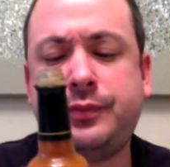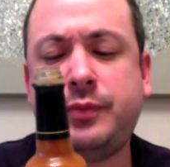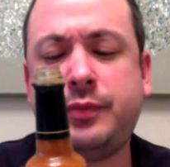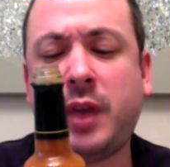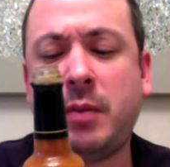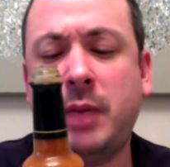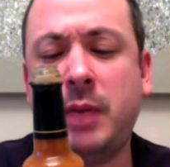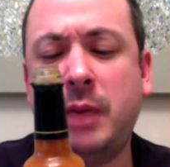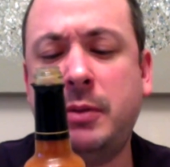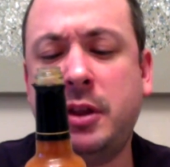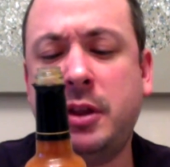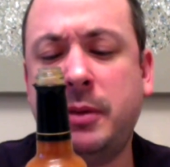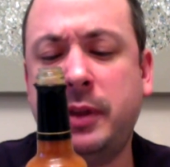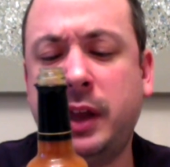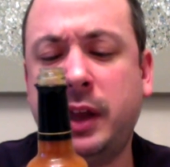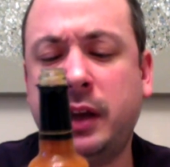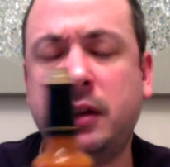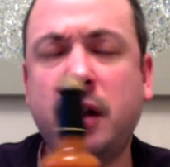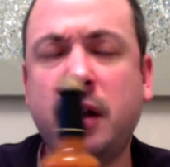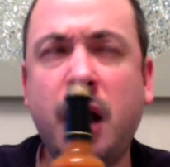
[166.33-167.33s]
Maybe some of
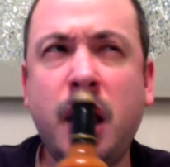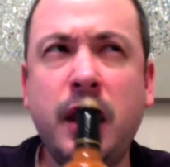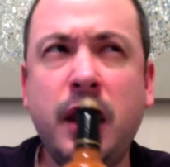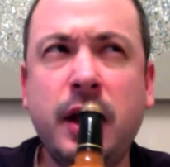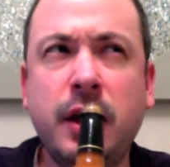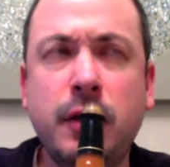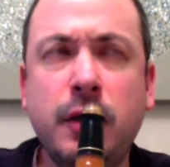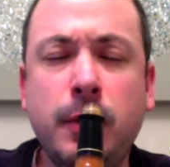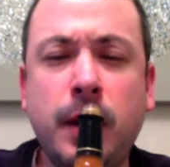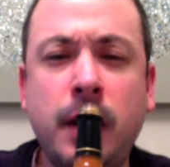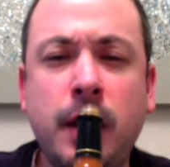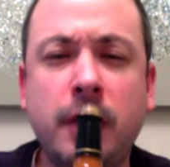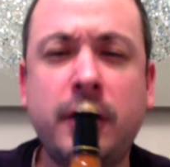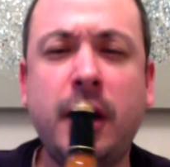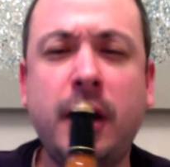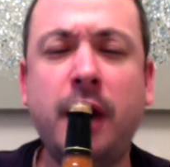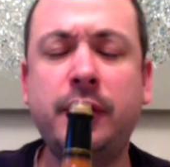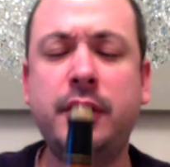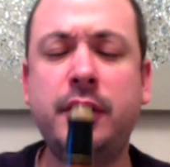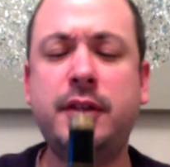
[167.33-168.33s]
that garlic as well. It's
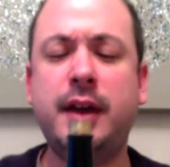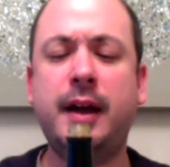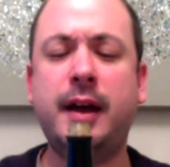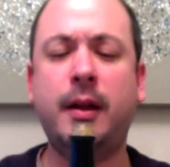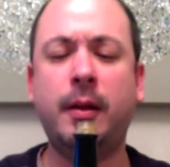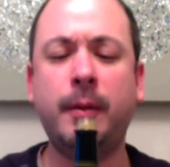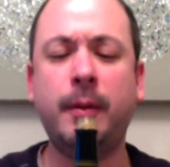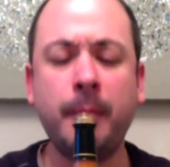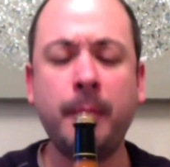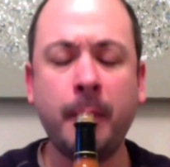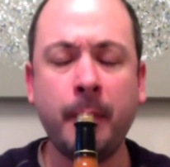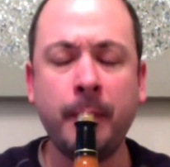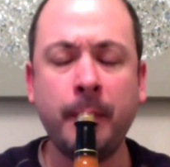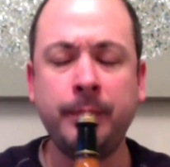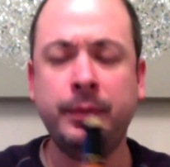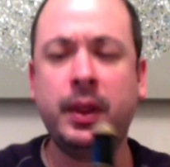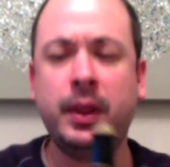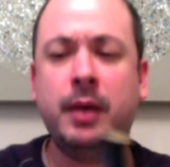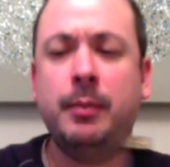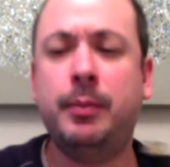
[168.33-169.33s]
hard to tell.
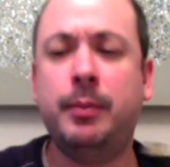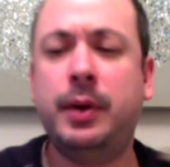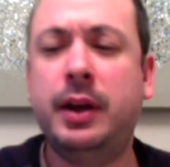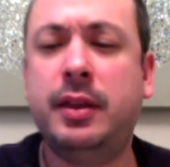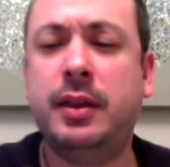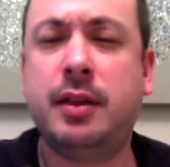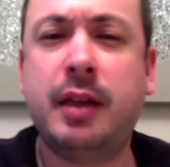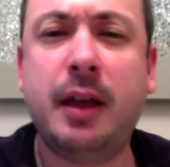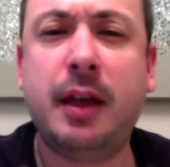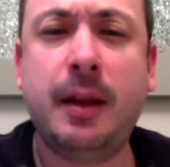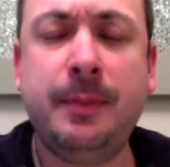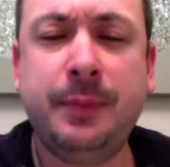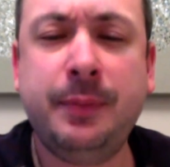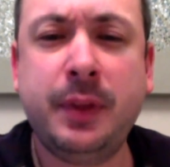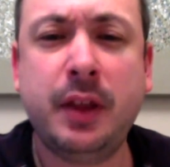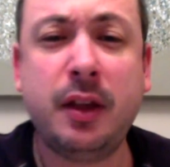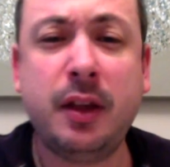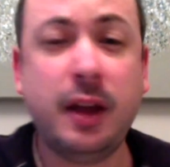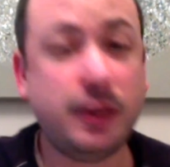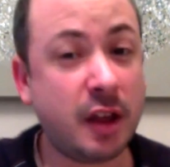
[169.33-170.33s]
But
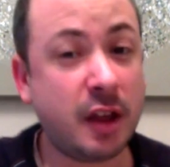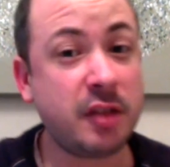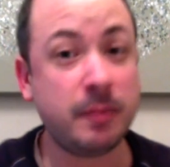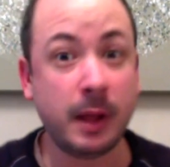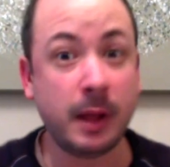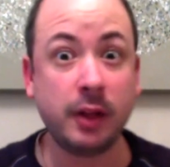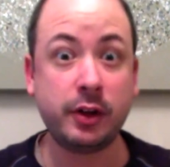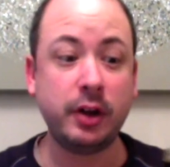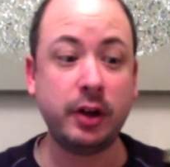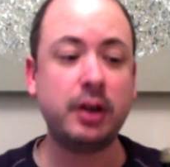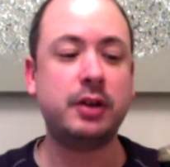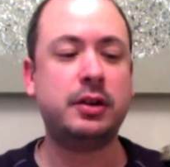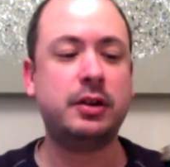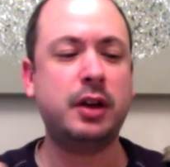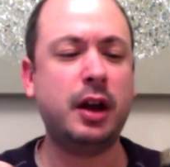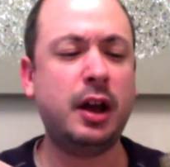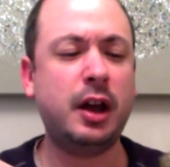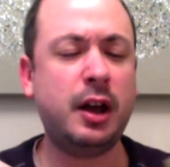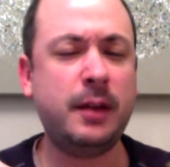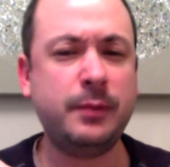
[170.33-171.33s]
it does smell good.
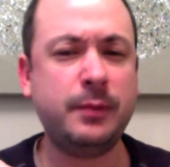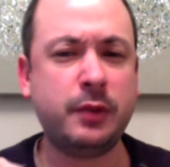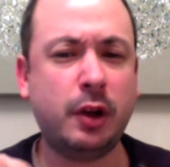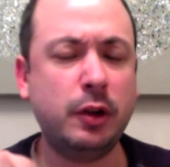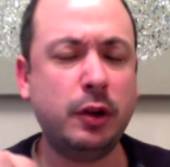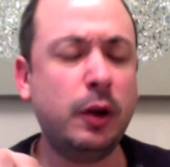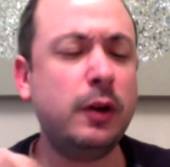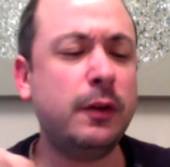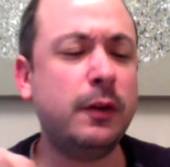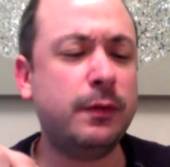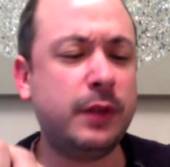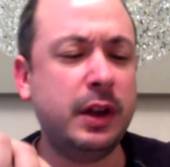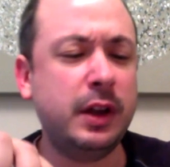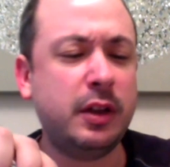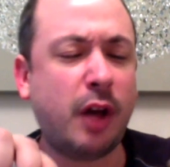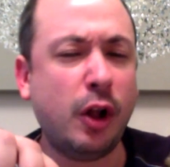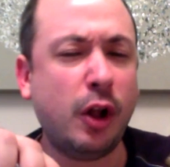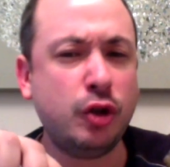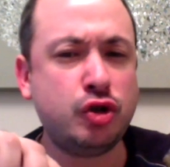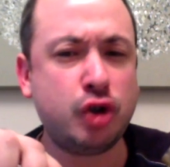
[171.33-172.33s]
A lot of
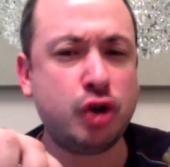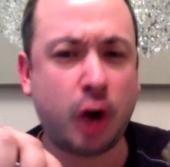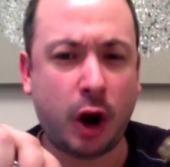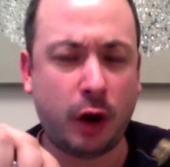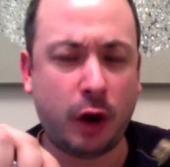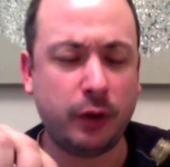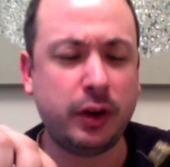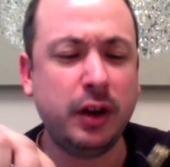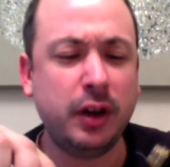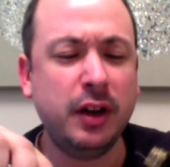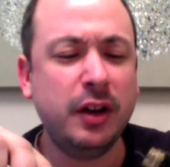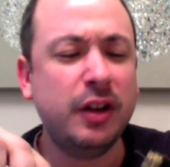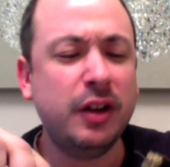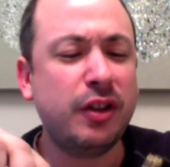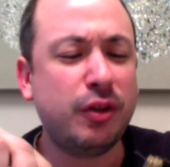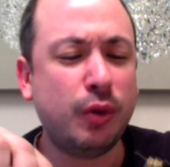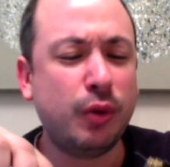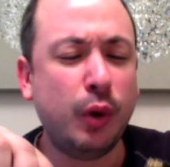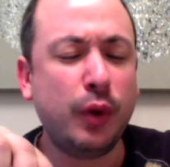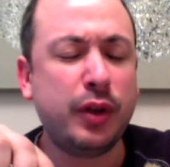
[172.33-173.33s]
these ultra hot
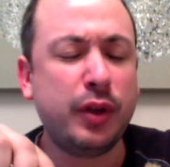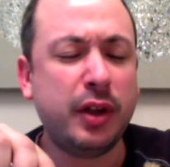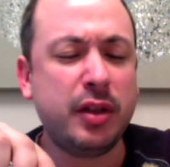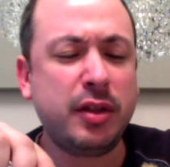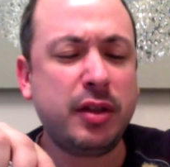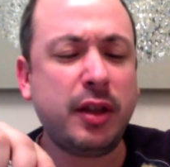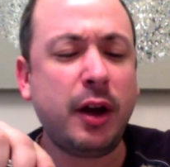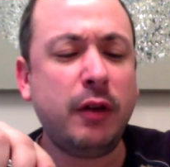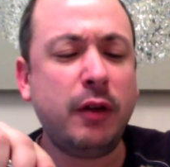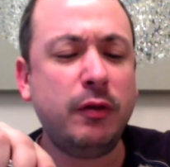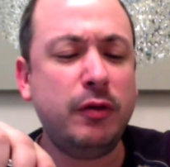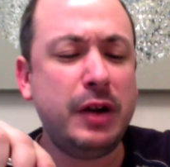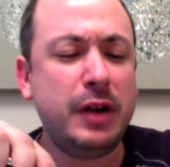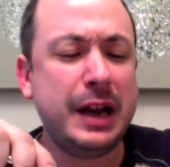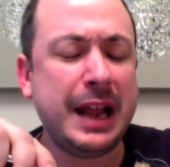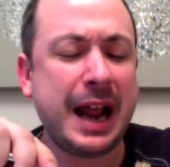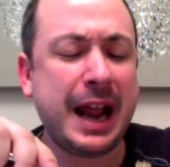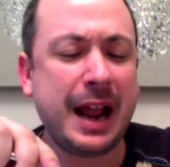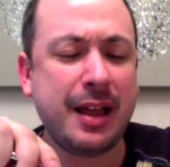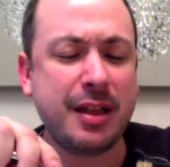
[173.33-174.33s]
sauces don't
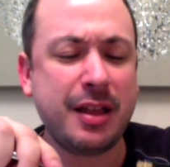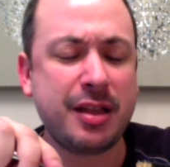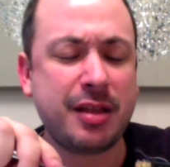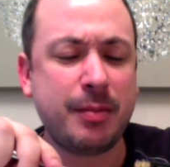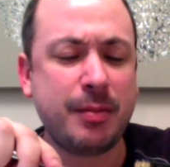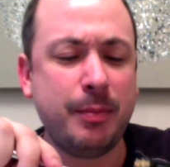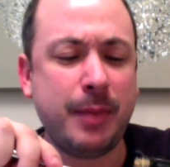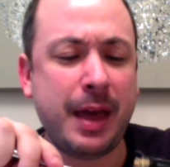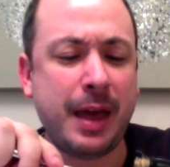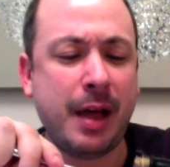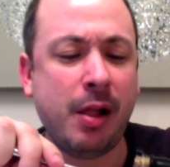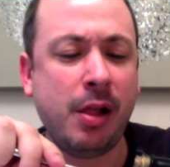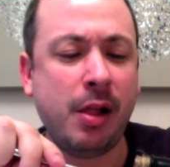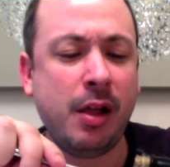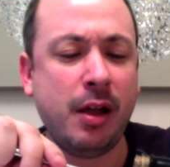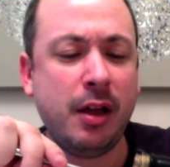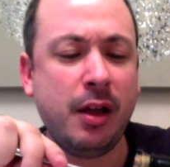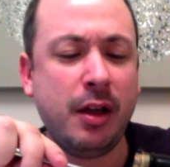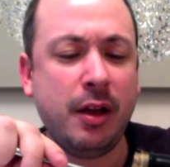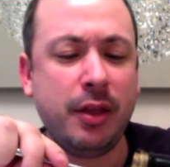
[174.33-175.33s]
really
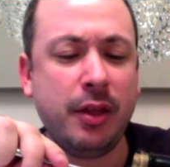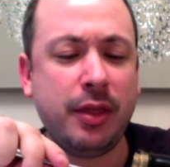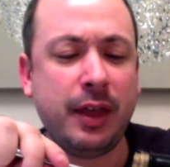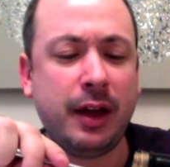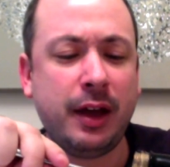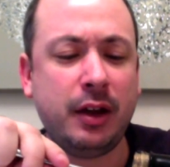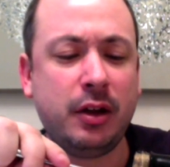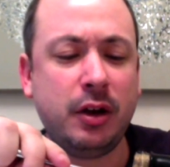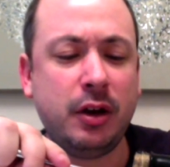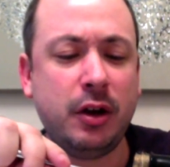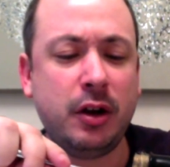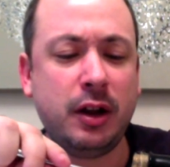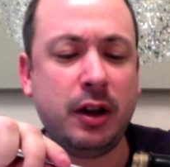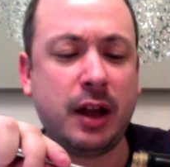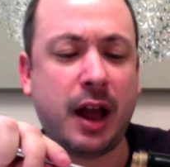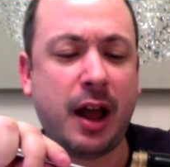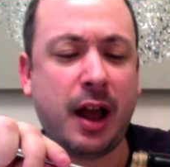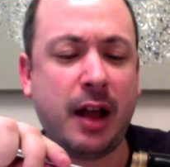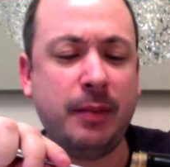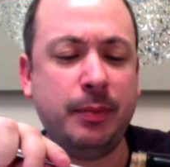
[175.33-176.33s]
smell that good and
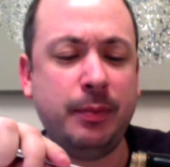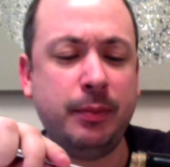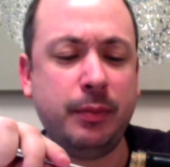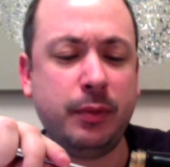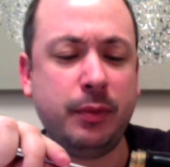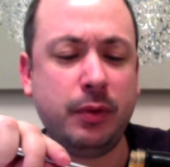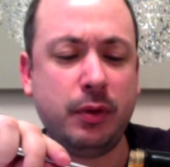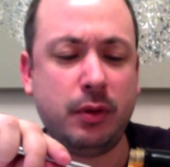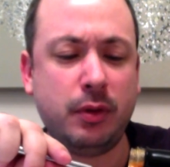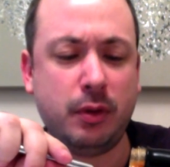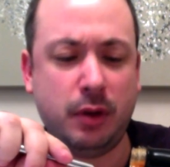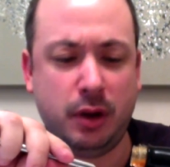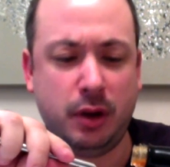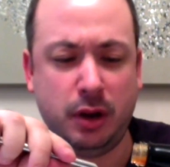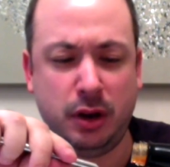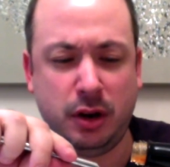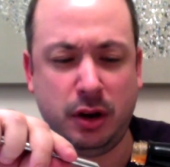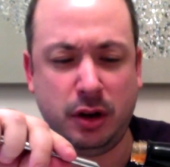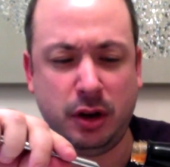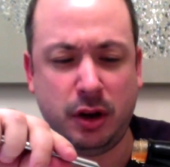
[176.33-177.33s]
can,
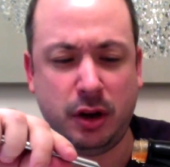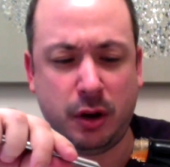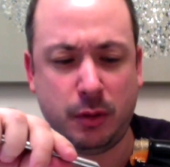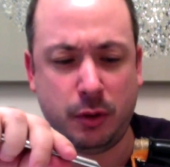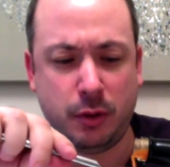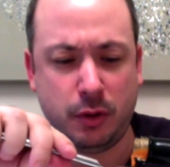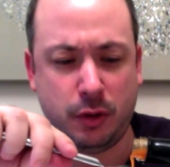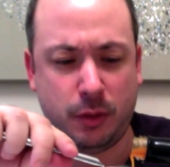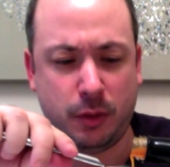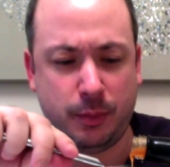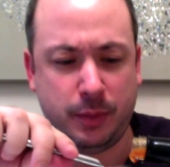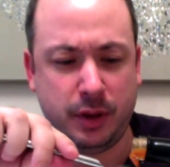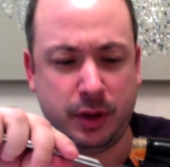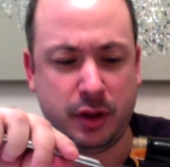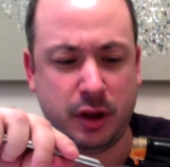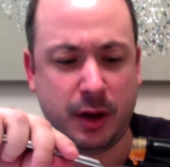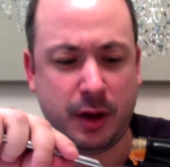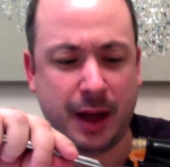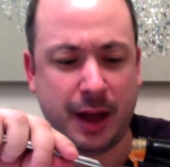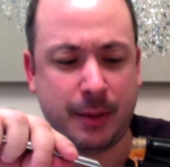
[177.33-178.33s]
you know, not be
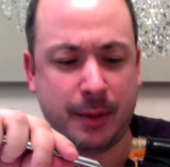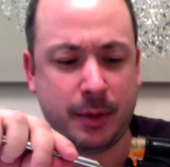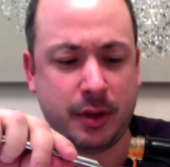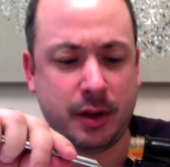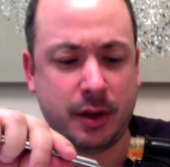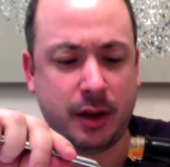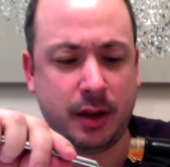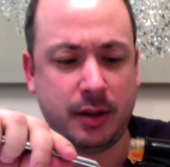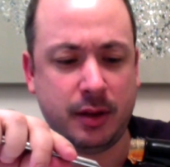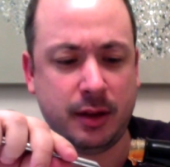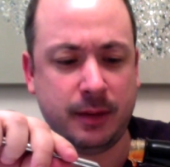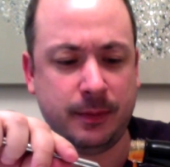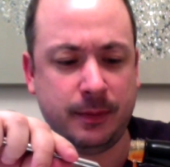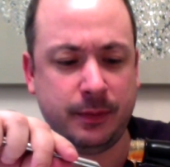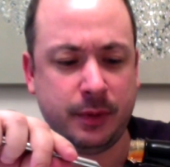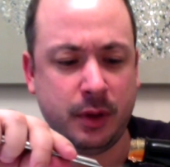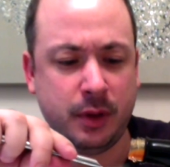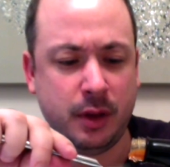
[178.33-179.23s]
too appetizing.